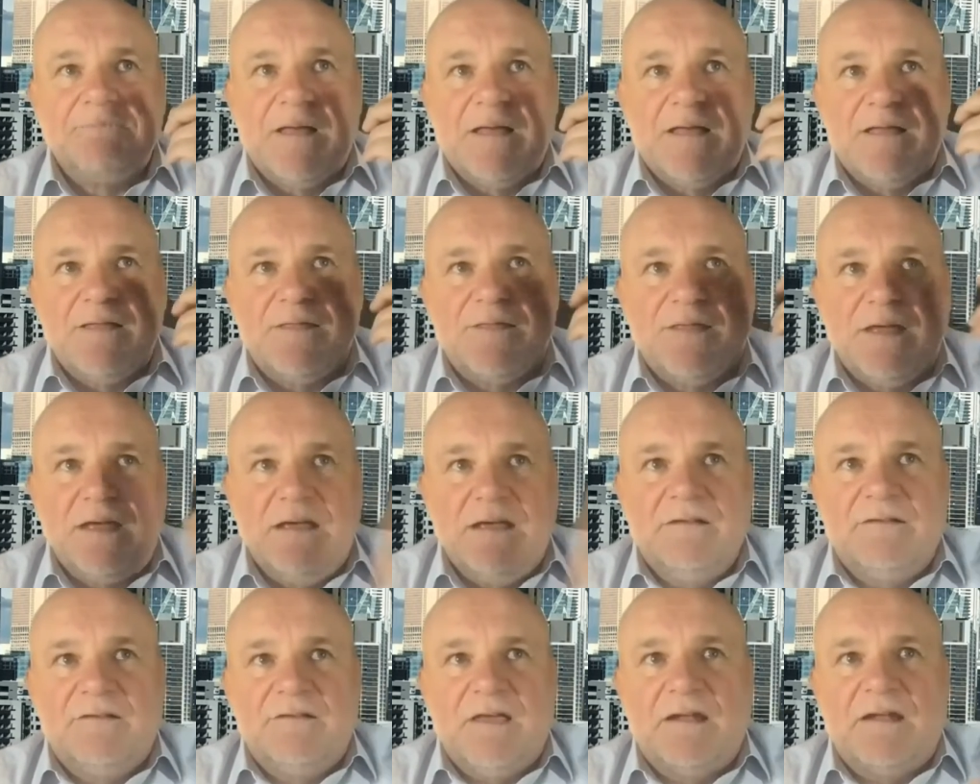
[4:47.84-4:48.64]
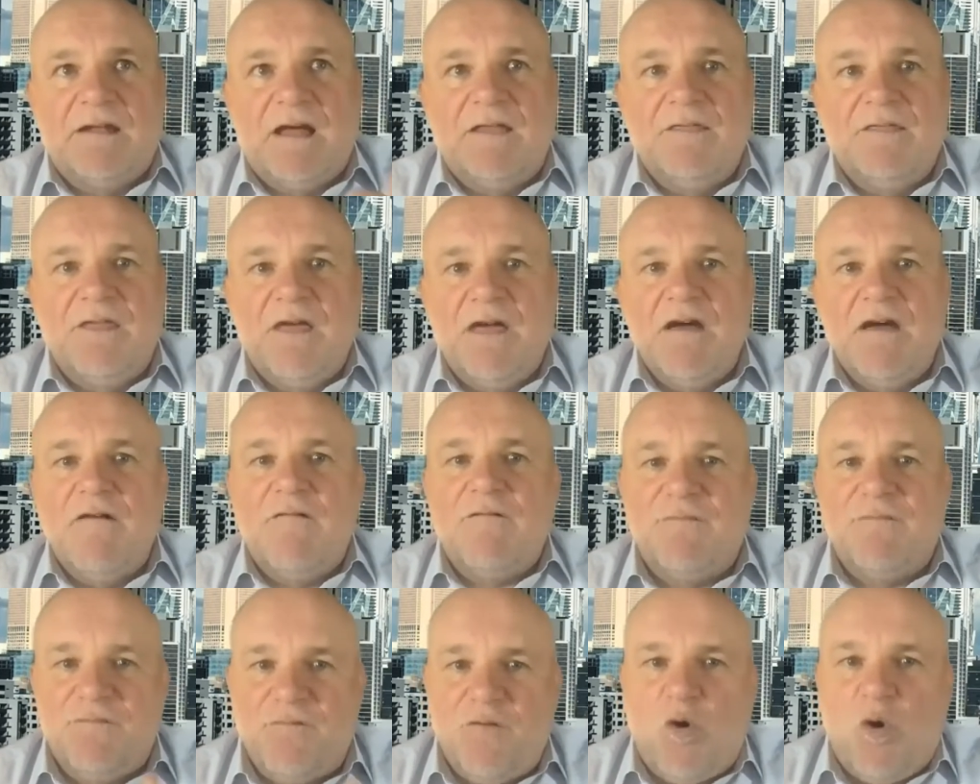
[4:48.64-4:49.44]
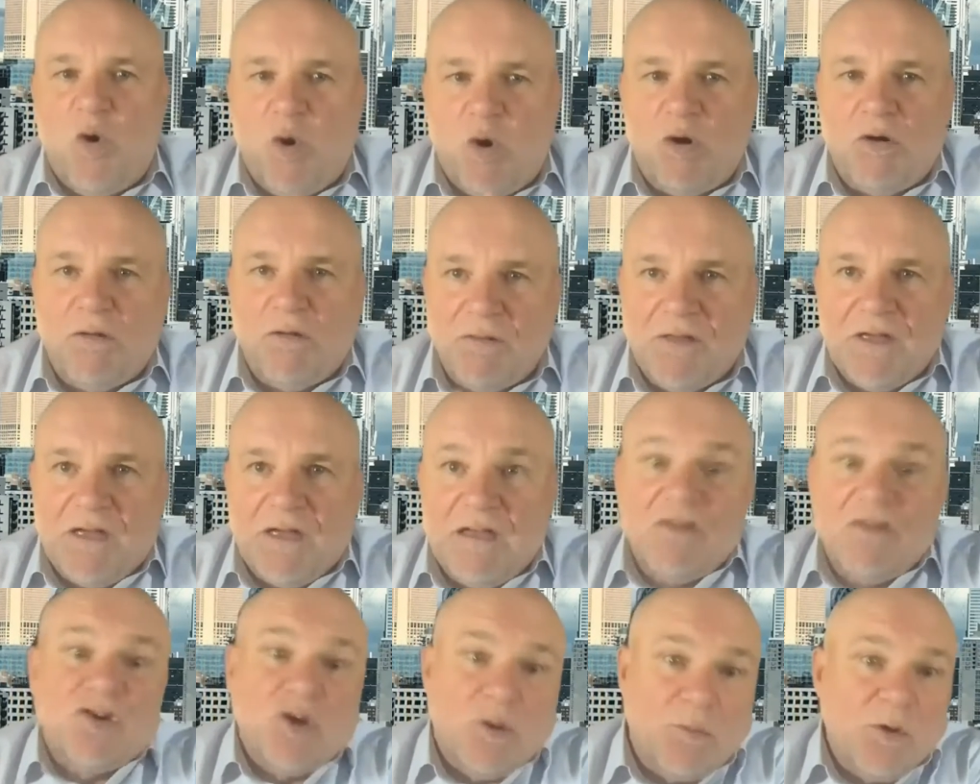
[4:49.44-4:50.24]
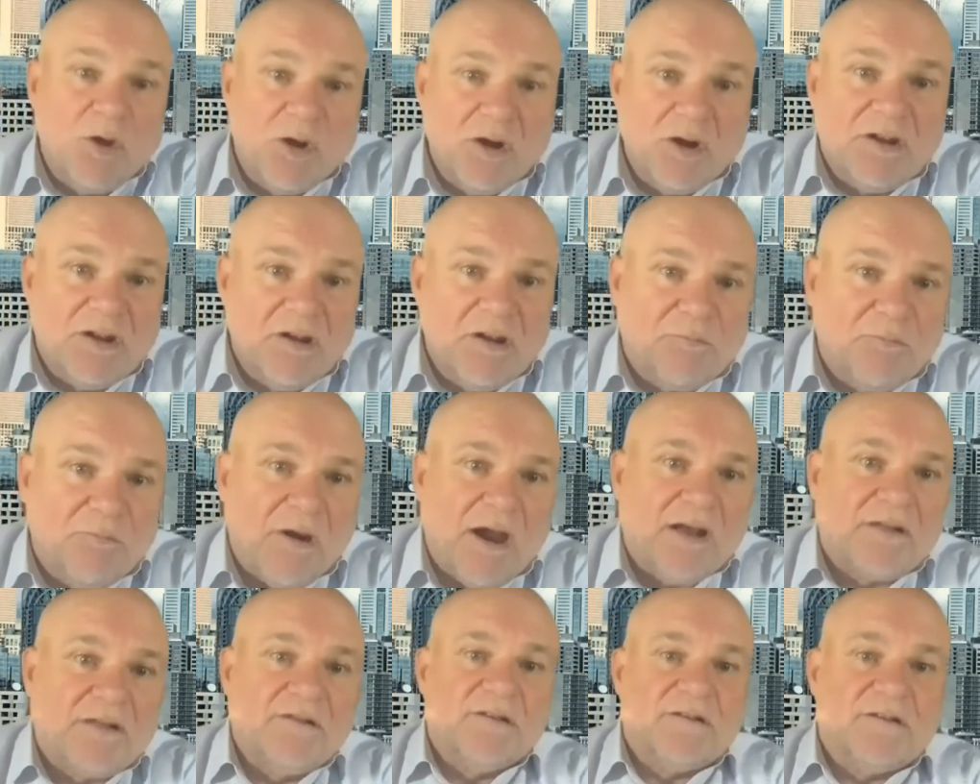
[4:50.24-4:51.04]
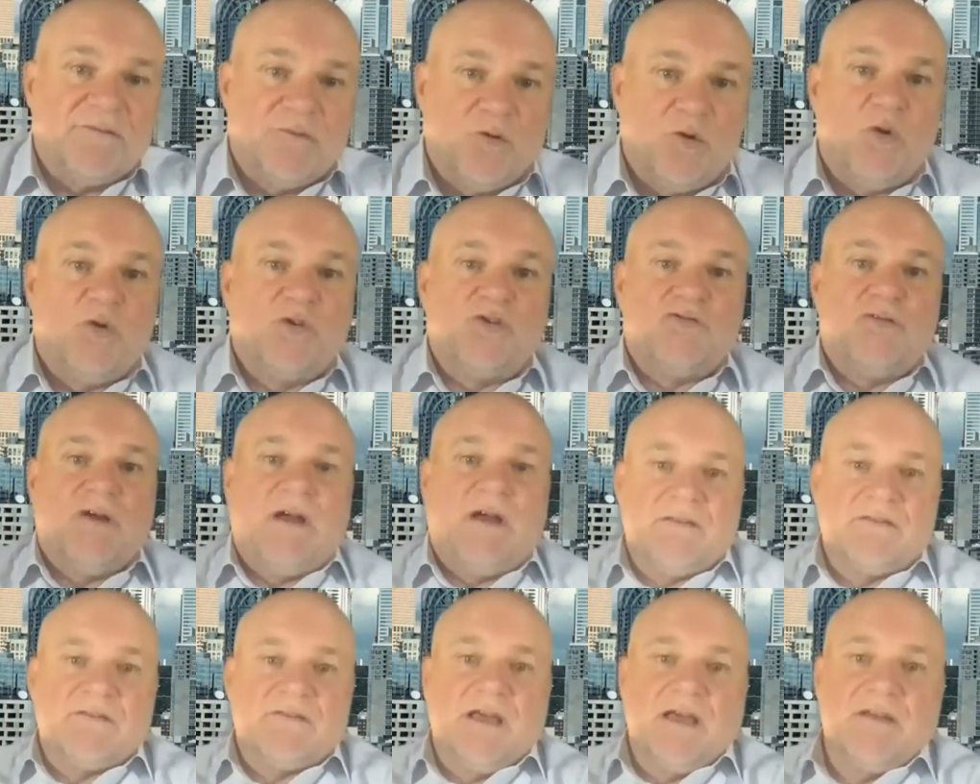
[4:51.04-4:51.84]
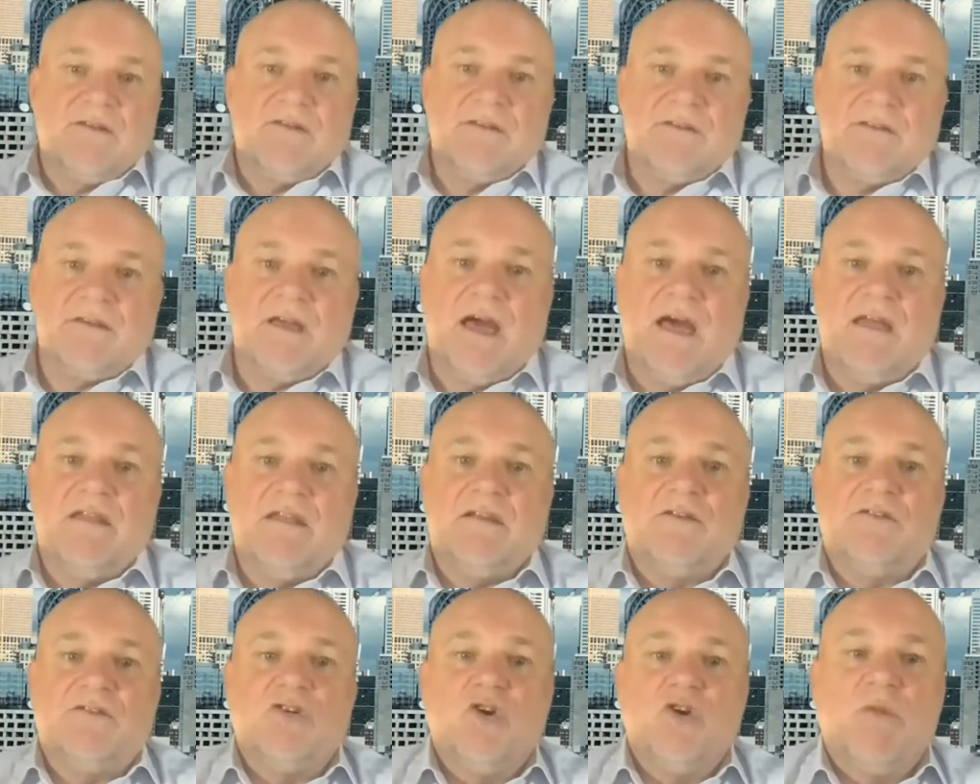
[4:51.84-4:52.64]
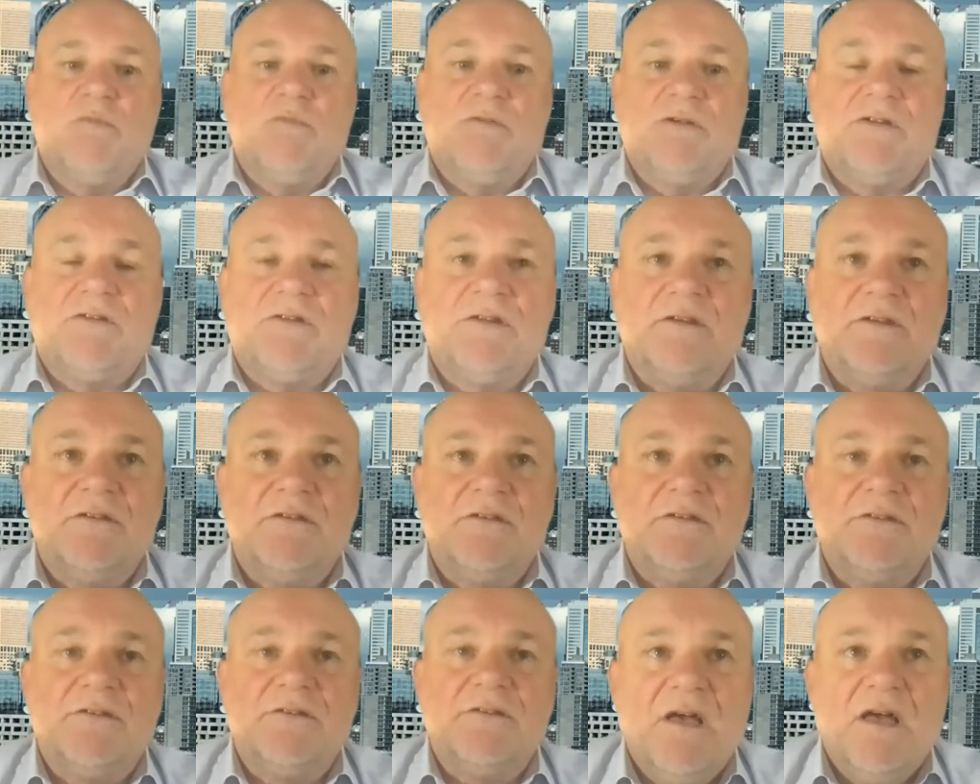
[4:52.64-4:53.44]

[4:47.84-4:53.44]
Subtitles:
things that are there for the community of practice, for translators and interpreters.